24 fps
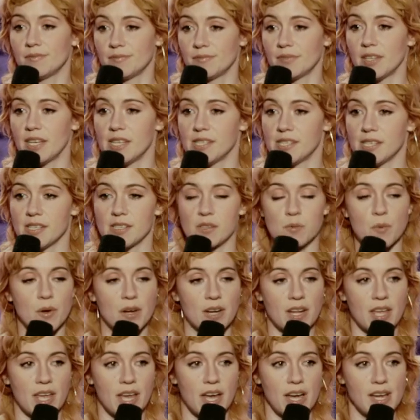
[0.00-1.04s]
Easiest one
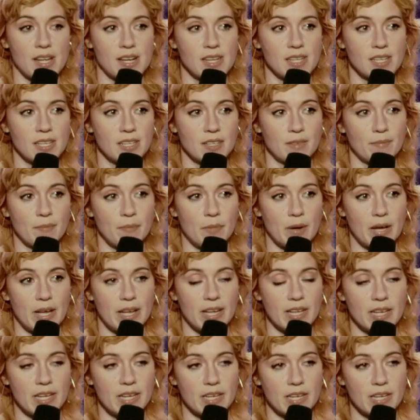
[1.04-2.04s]
to get, but